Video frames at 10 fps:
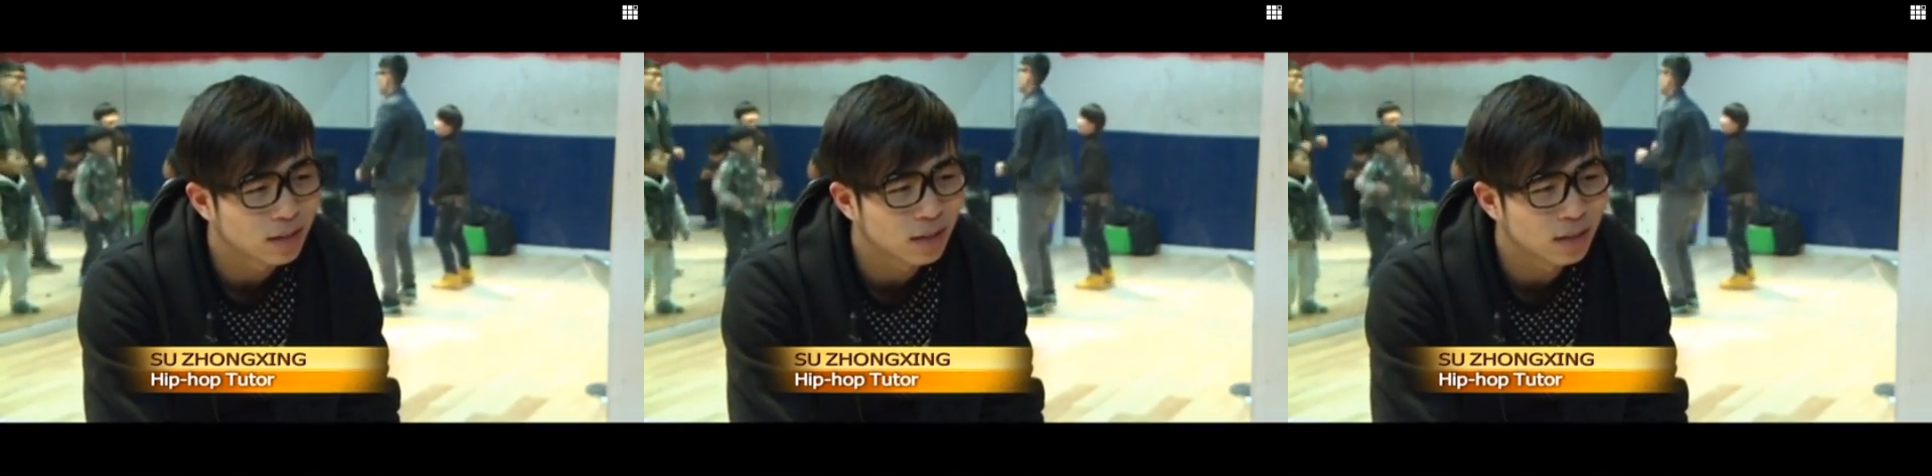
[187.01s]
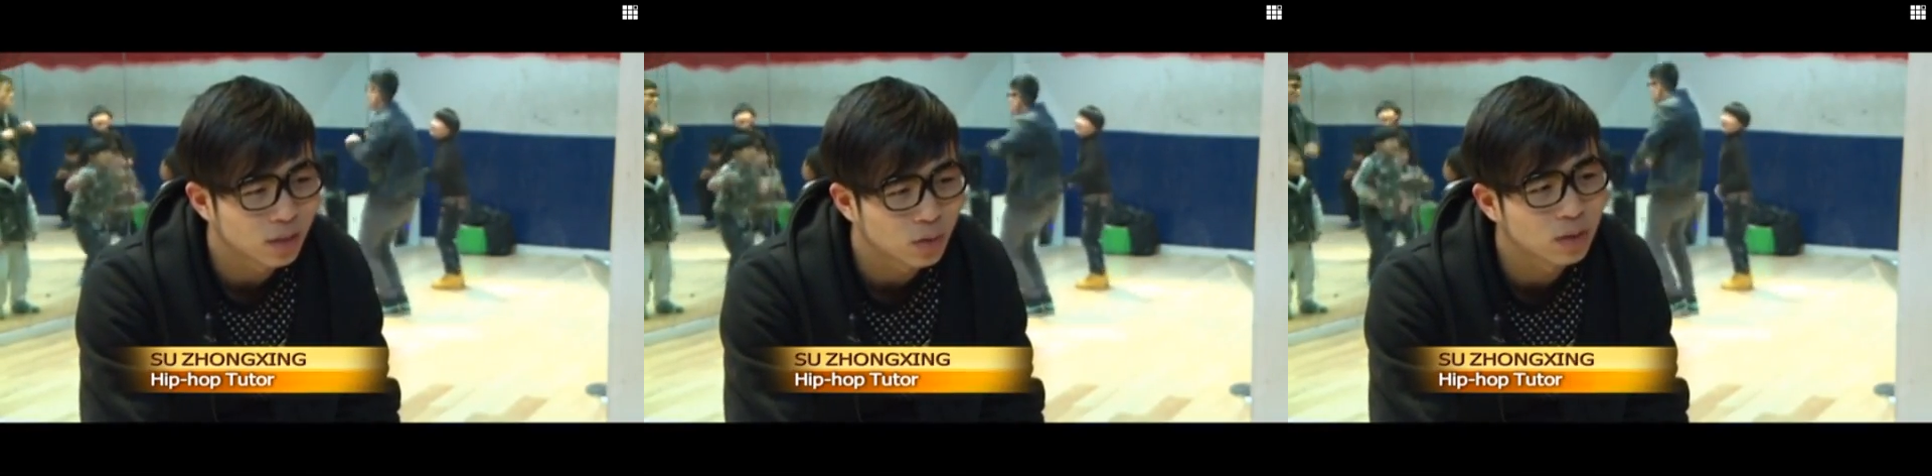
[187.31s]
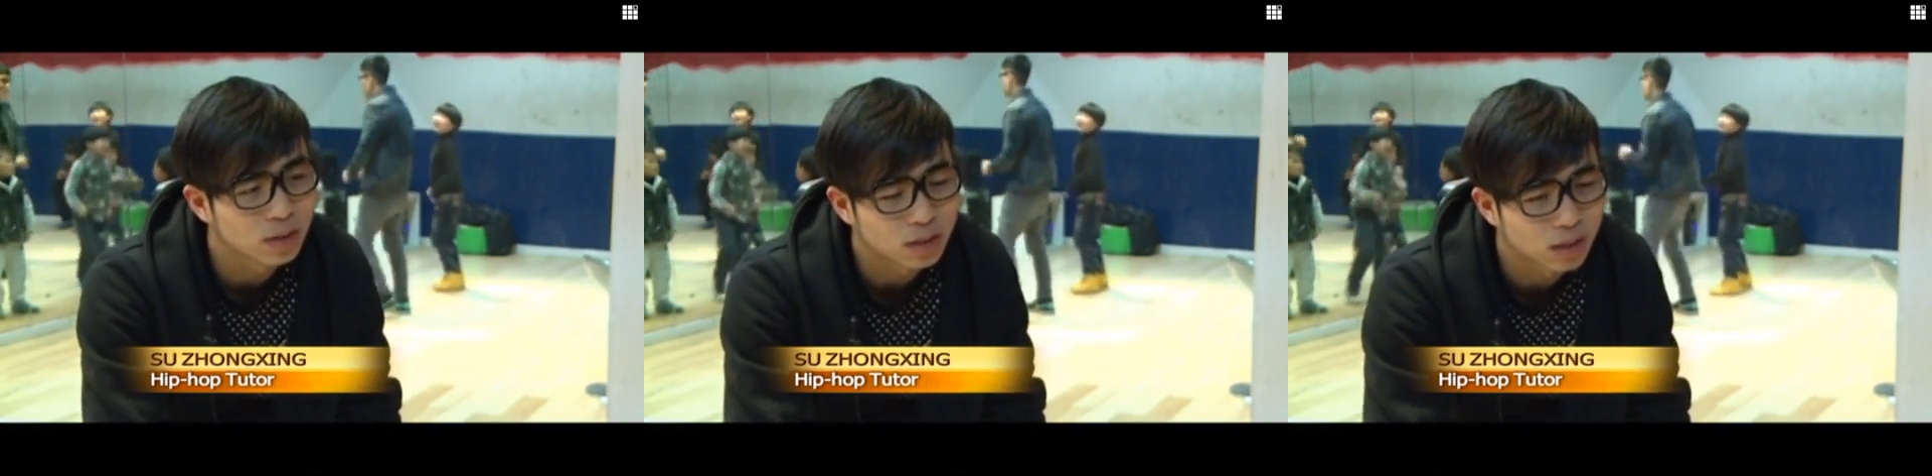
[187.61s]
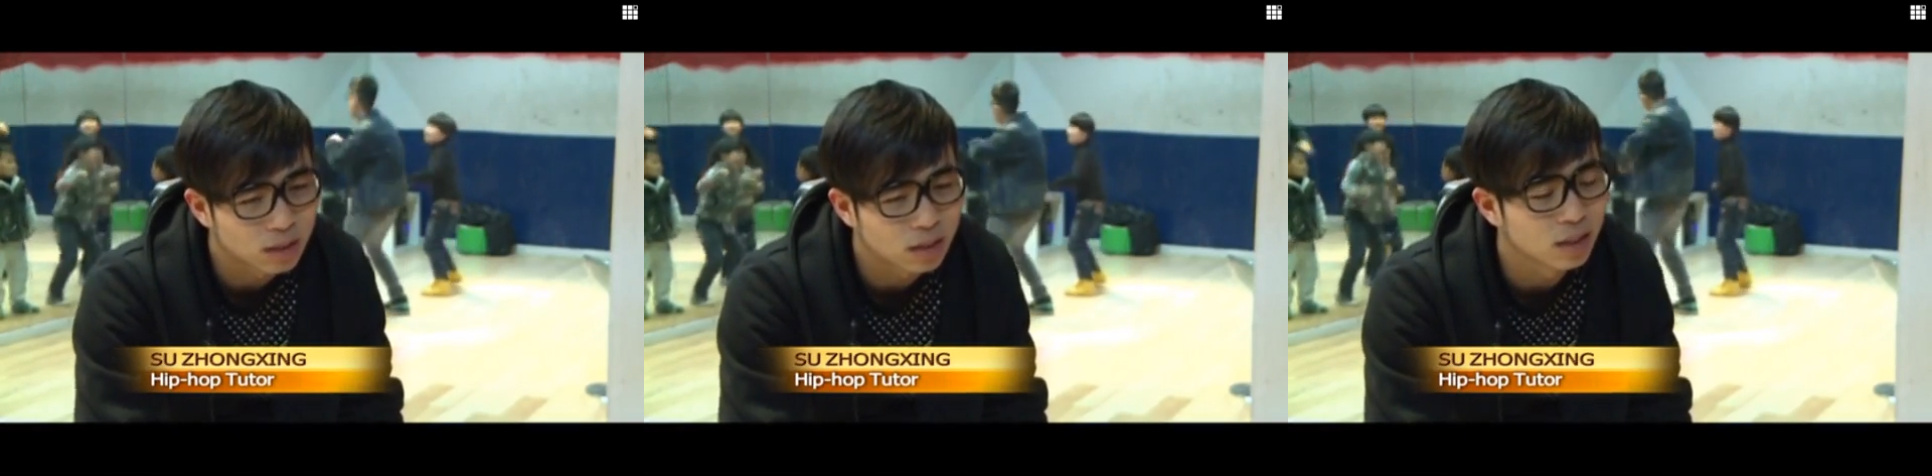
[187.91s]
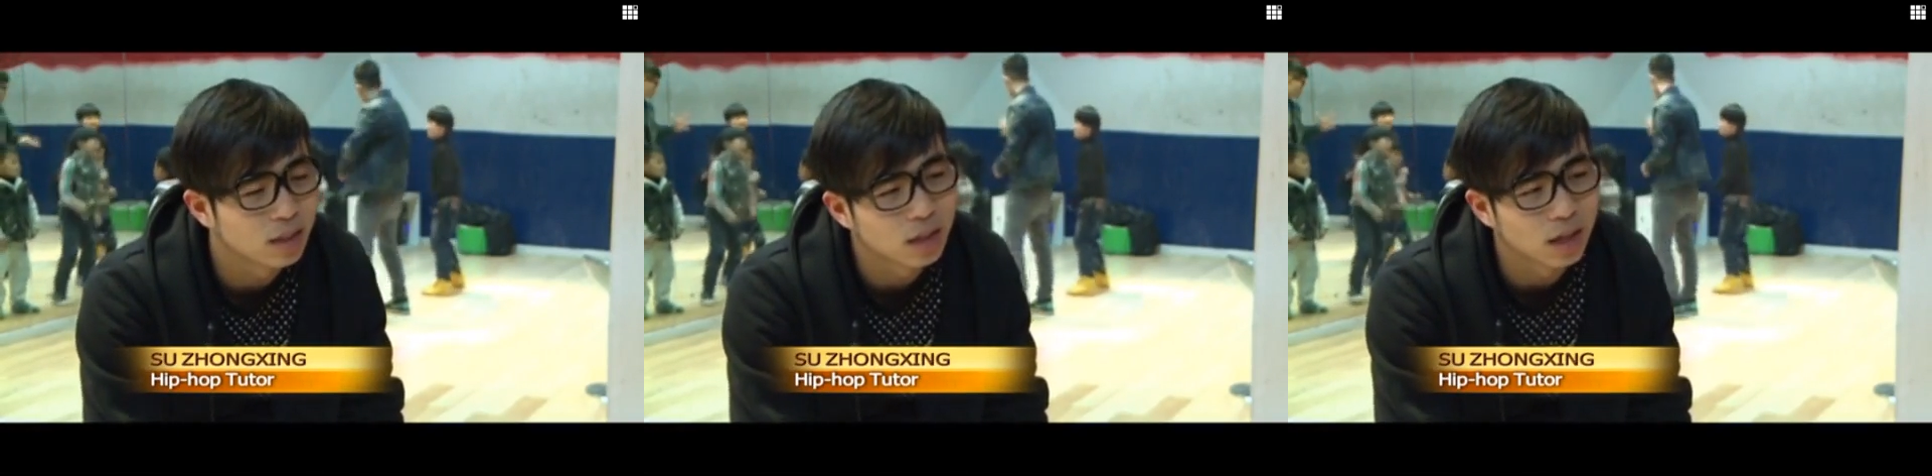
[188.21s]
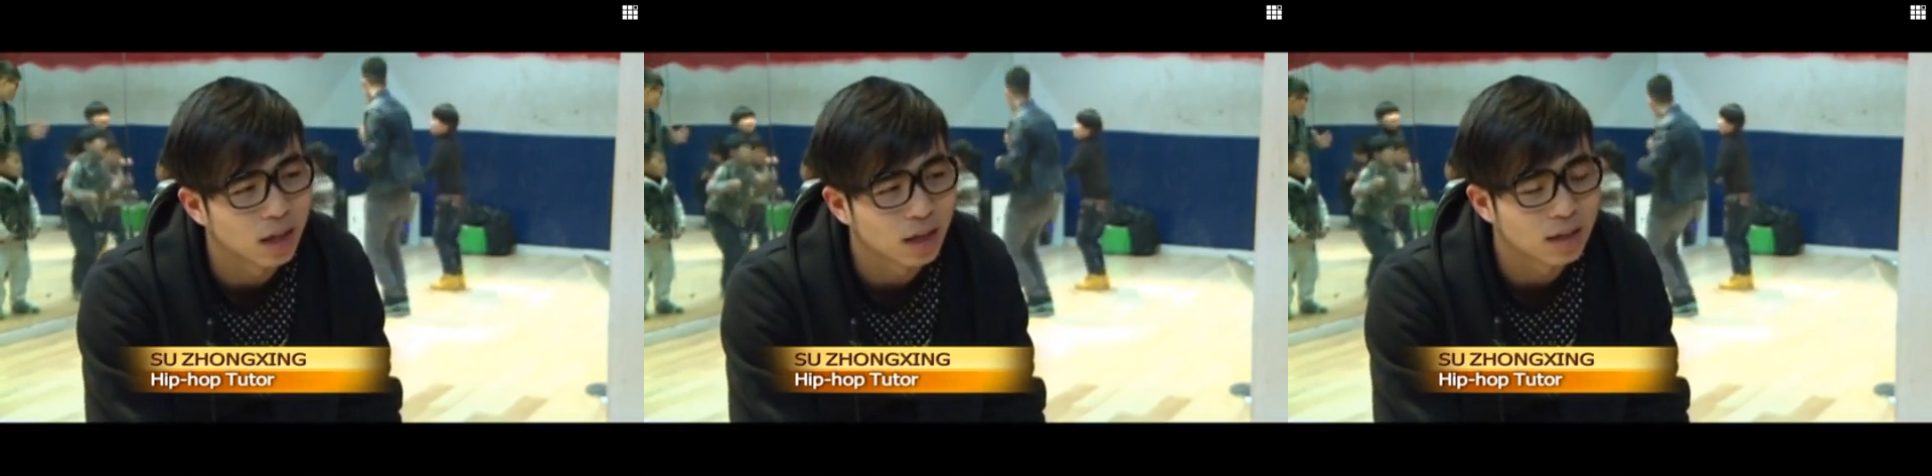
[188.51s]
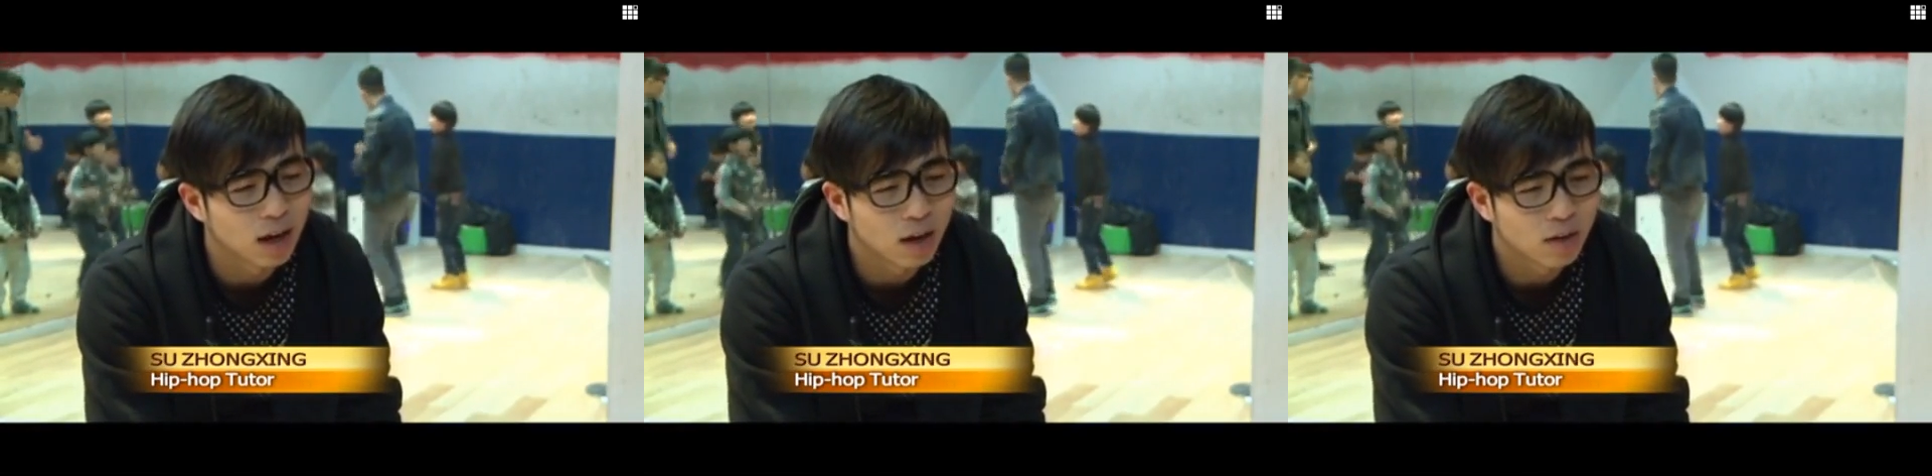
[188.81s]
teach him. It was
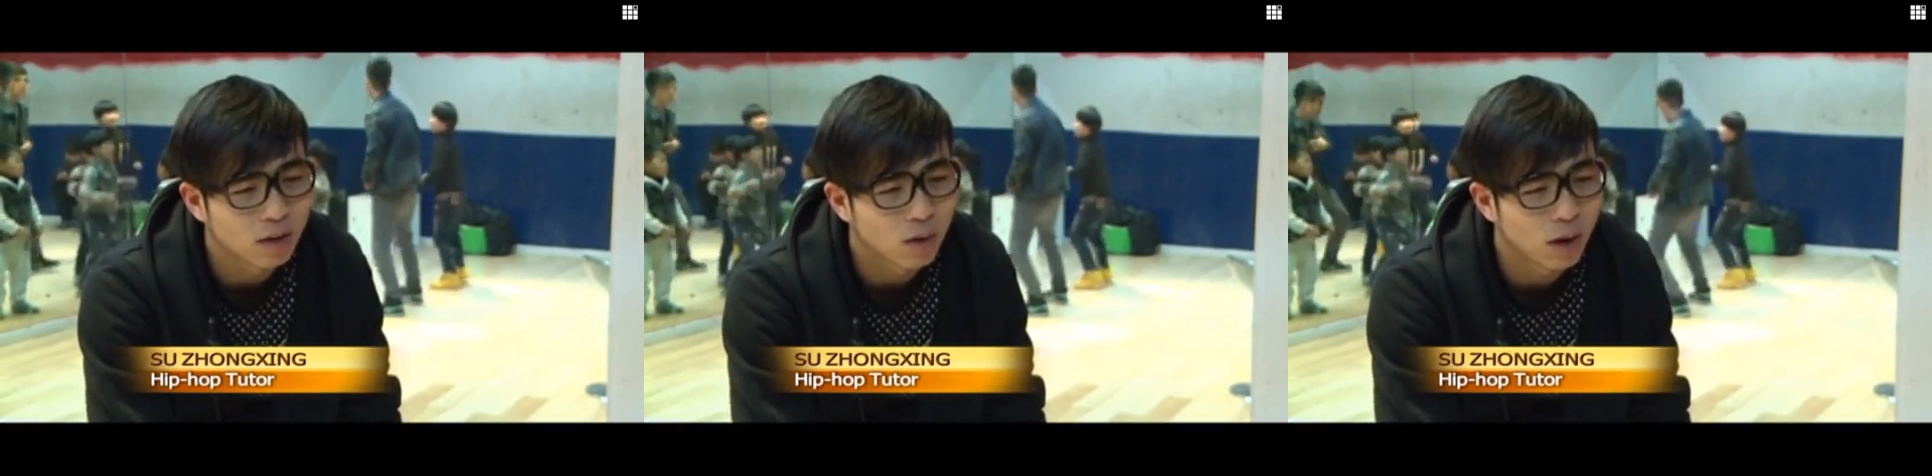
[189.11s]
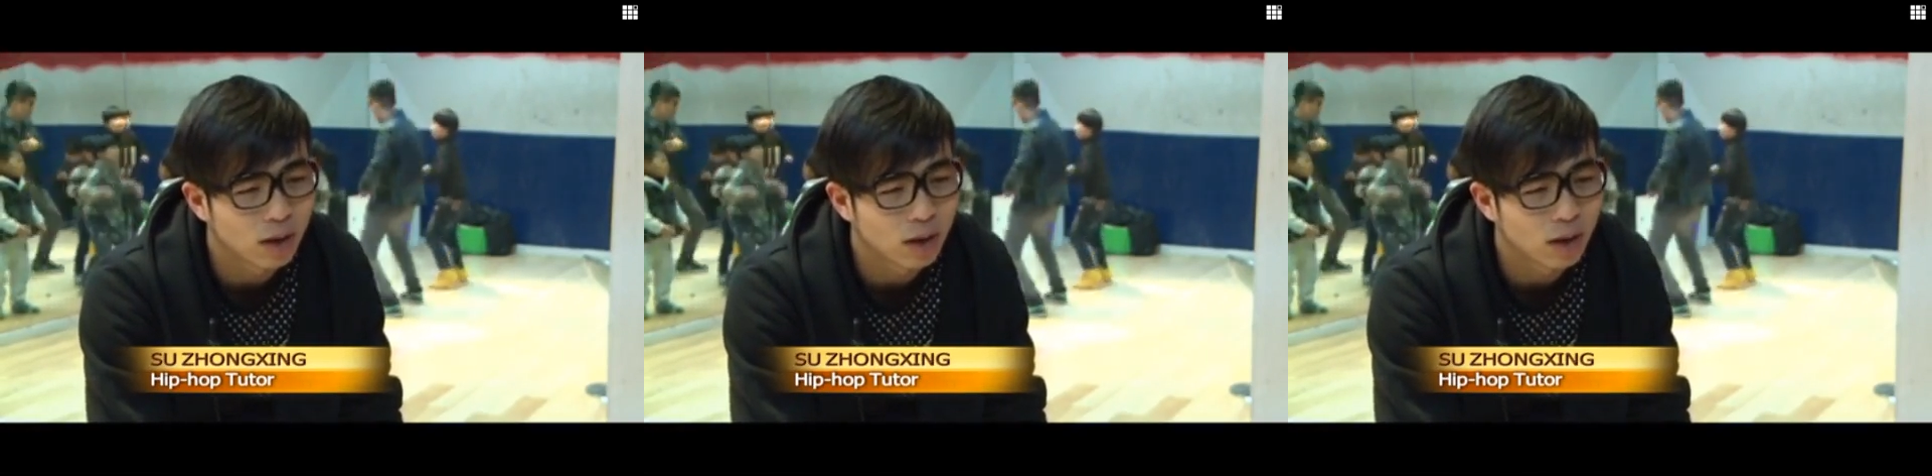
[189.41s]
clear that he was